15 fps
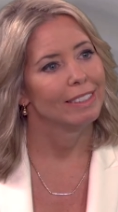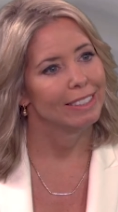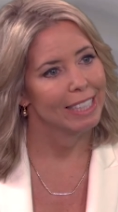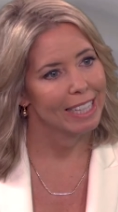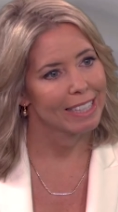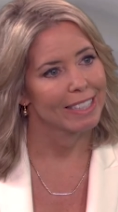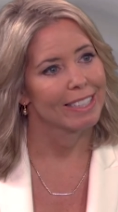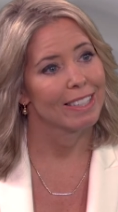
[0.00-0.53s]

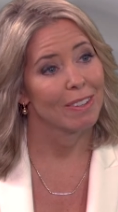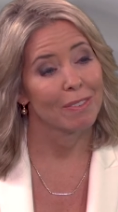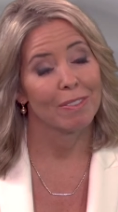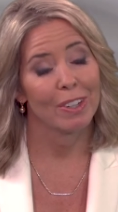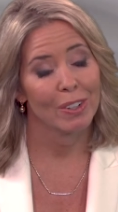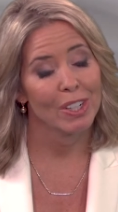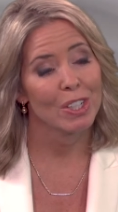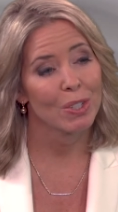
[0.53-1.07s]
Yes,
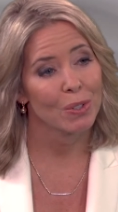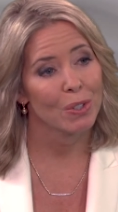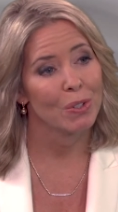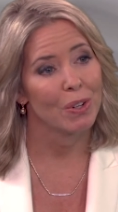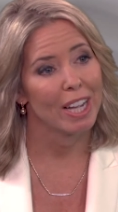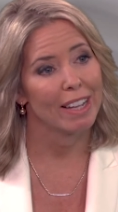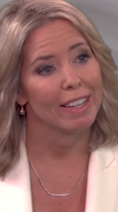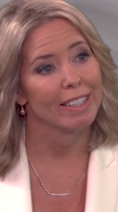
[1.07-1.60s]
very
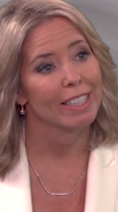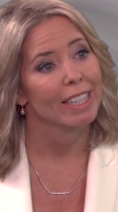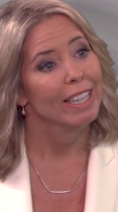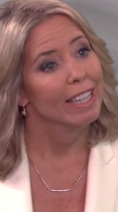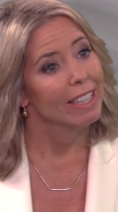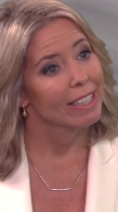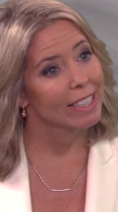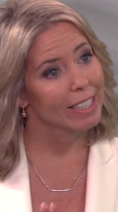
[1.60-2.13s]
true. And
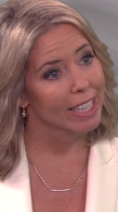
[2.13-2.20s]
the